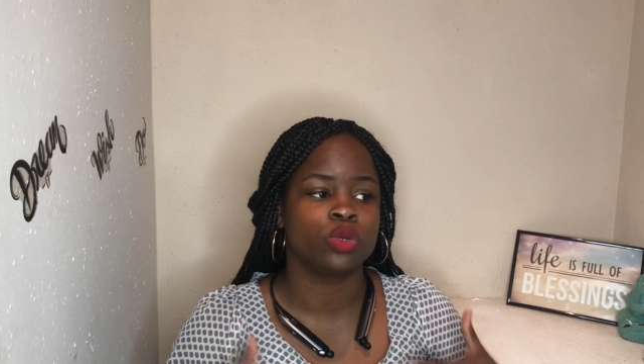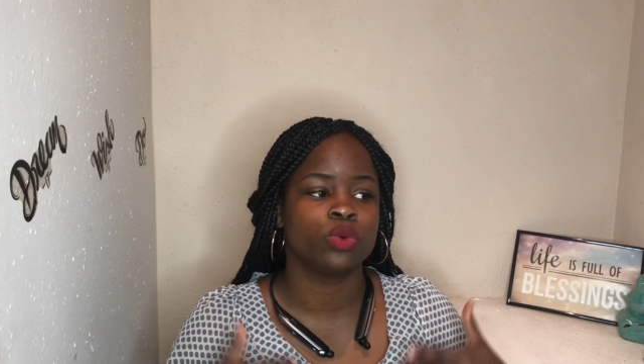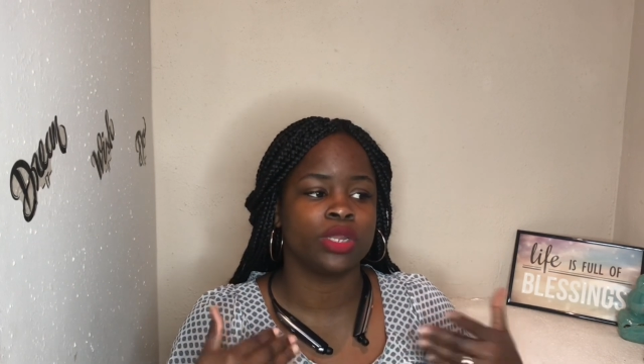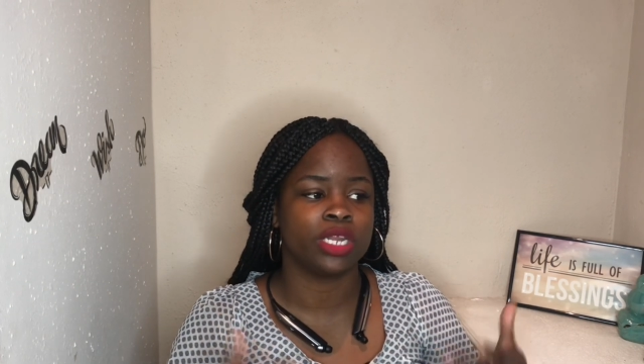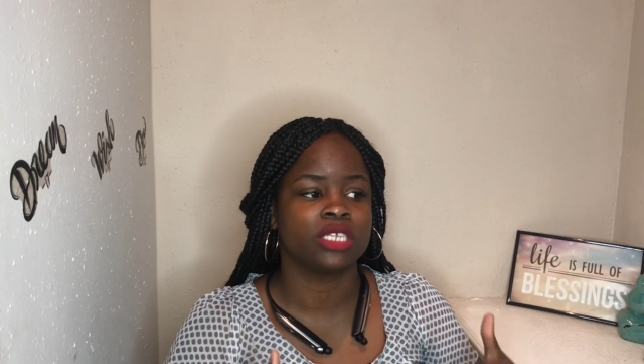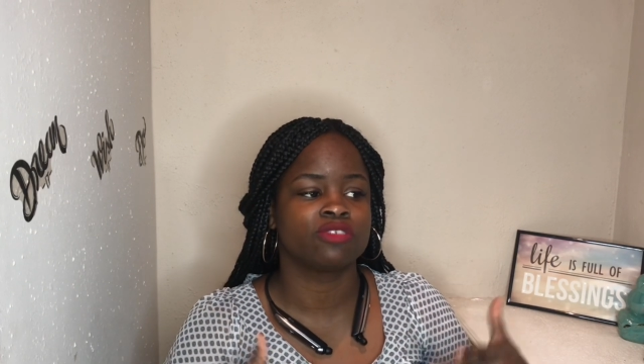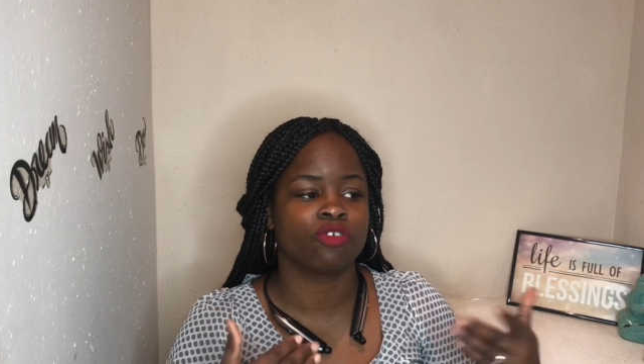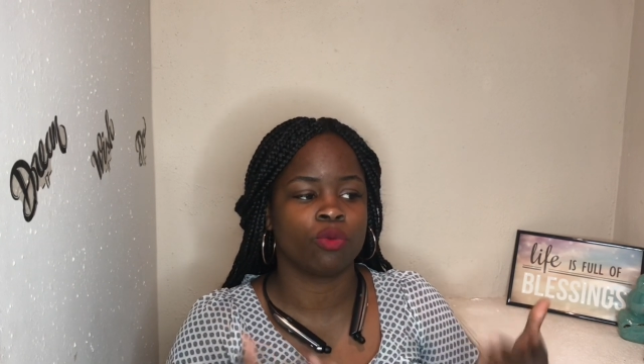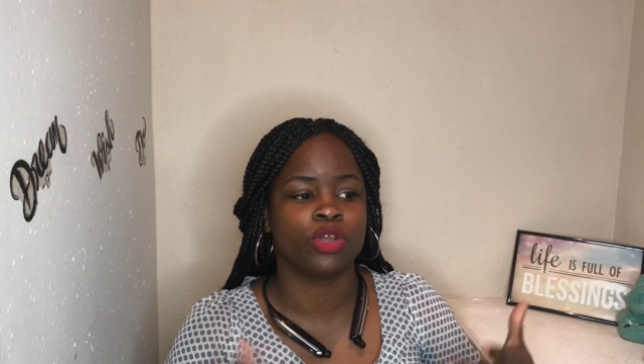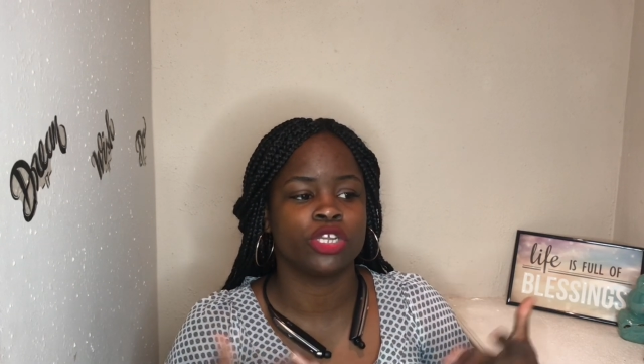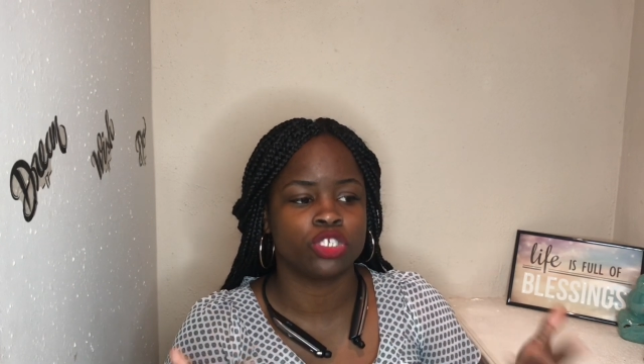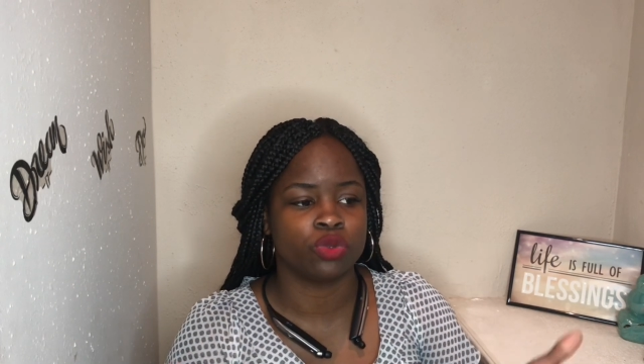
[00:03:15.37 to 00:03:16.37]
doing this
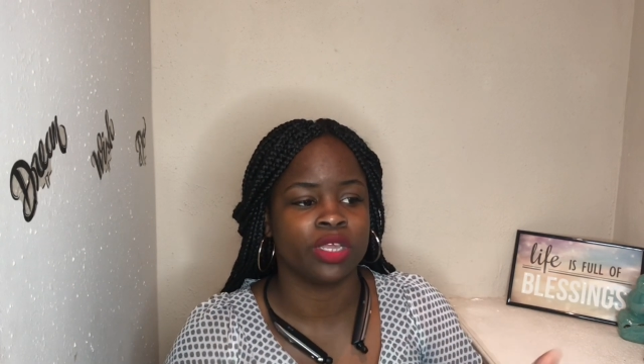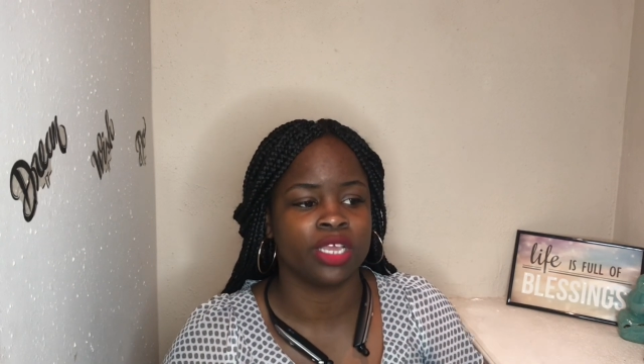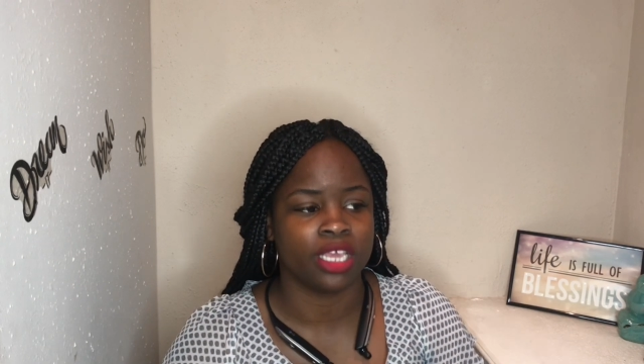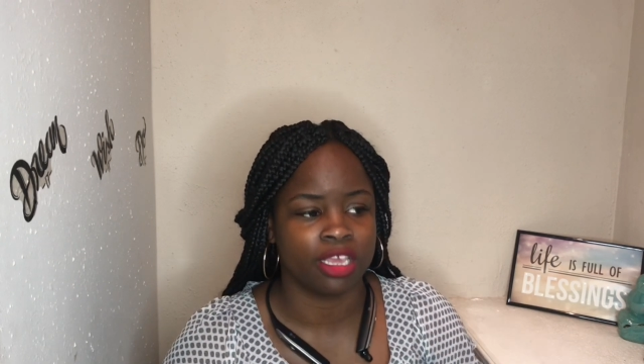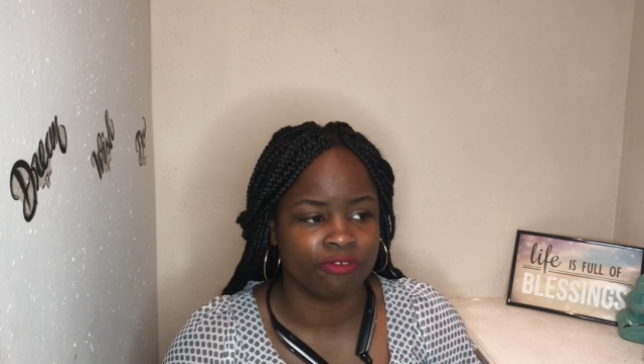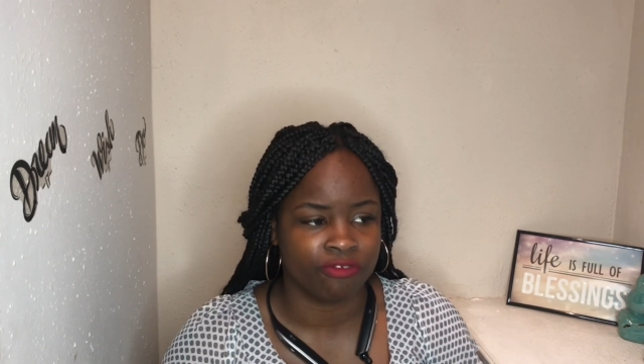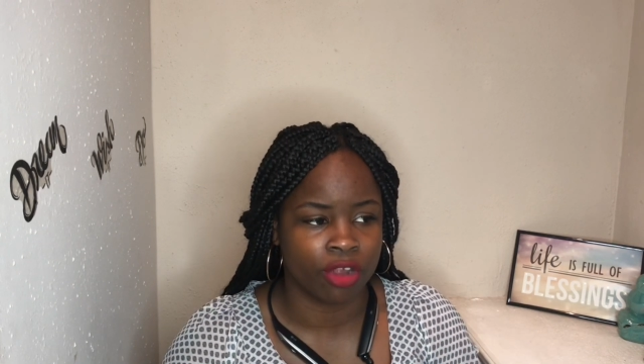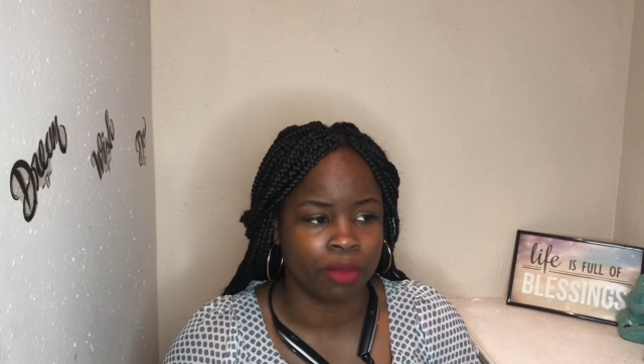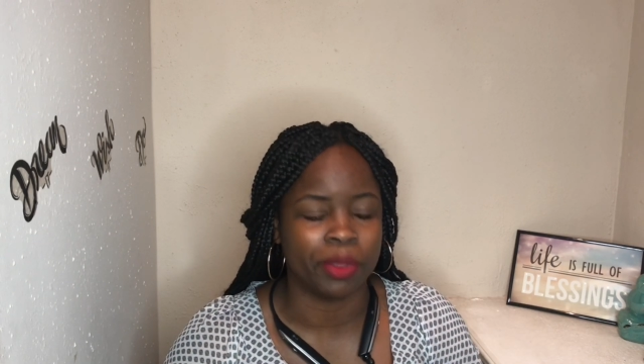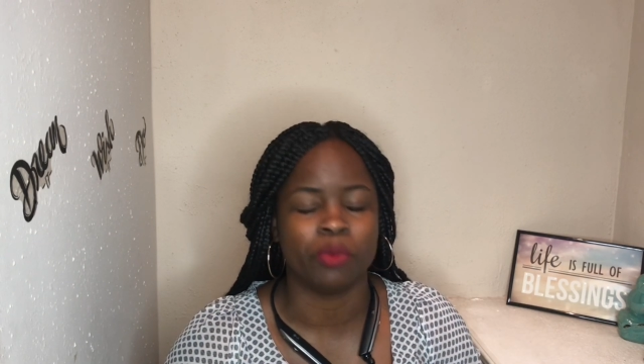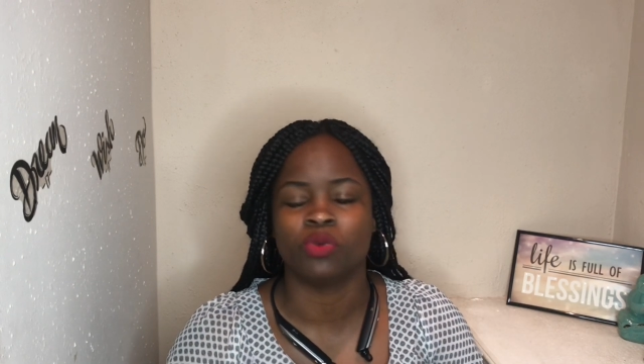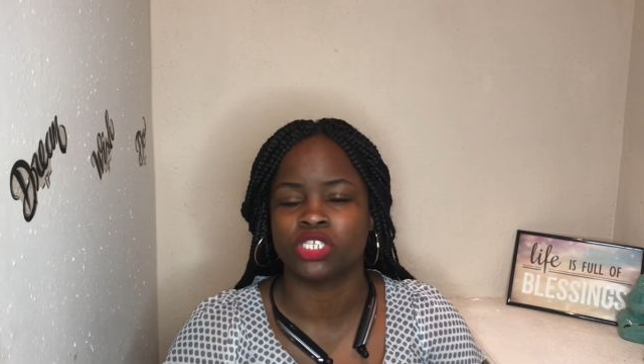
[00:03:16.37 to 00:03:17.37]
for what you can get
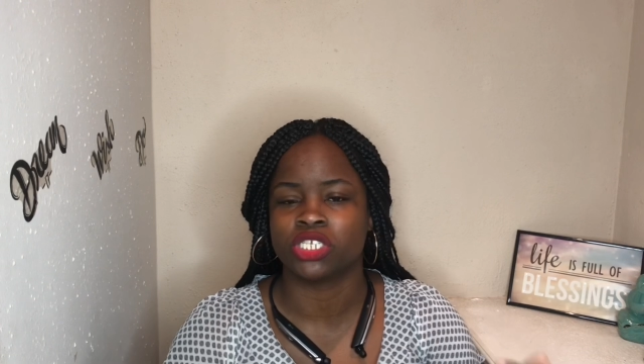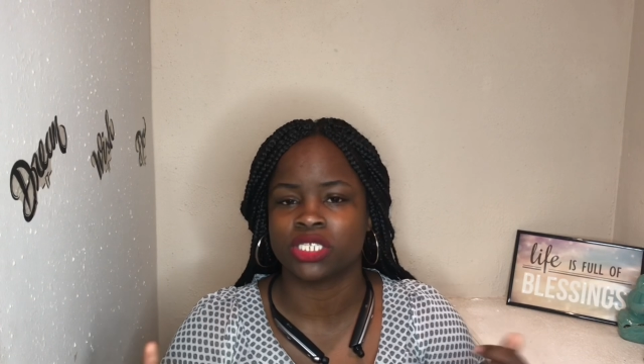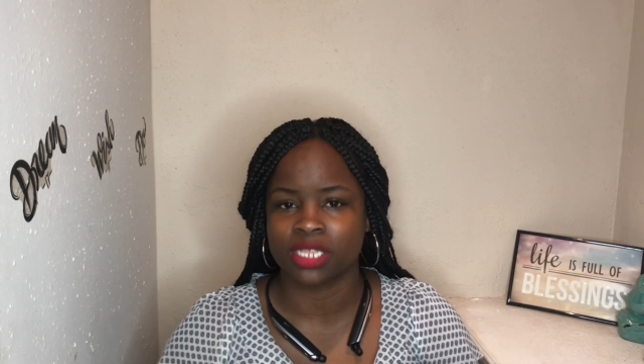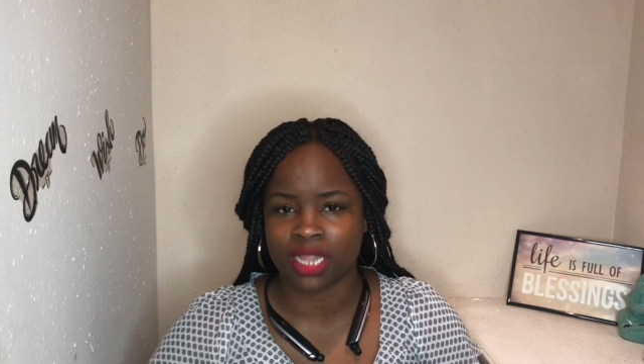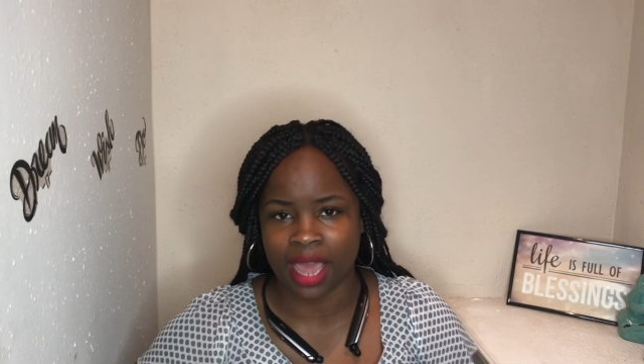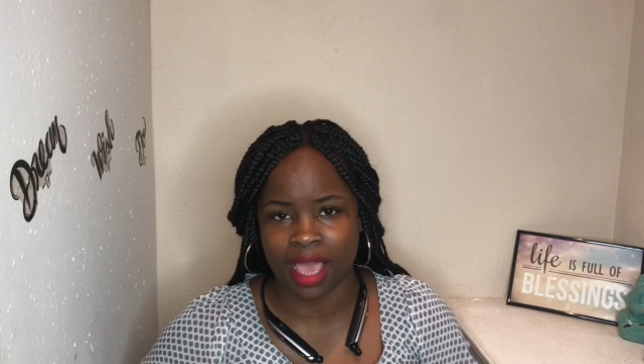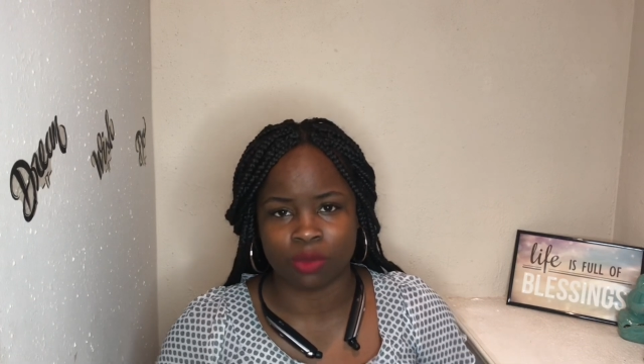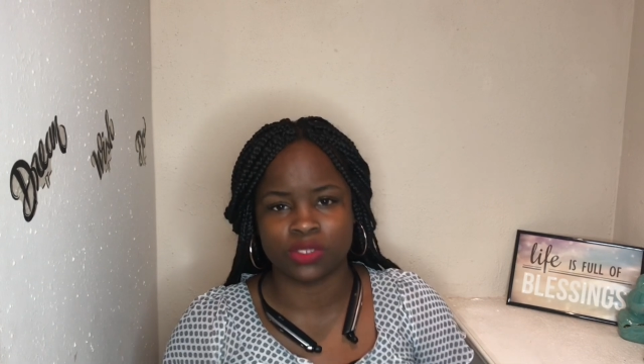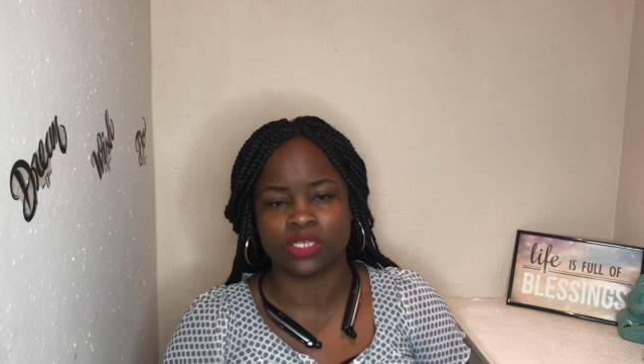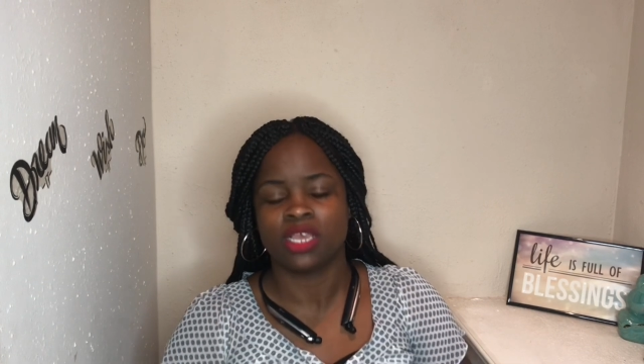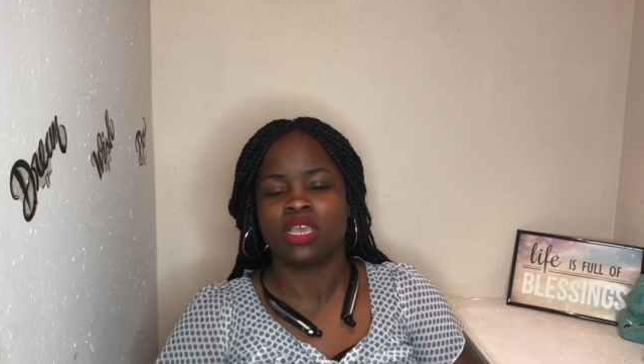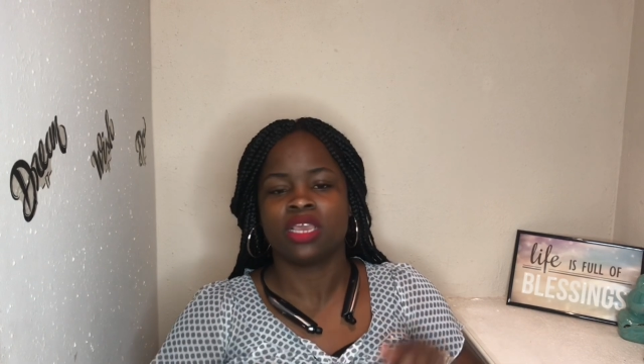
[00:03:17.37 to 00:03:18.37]
from it, which is clout.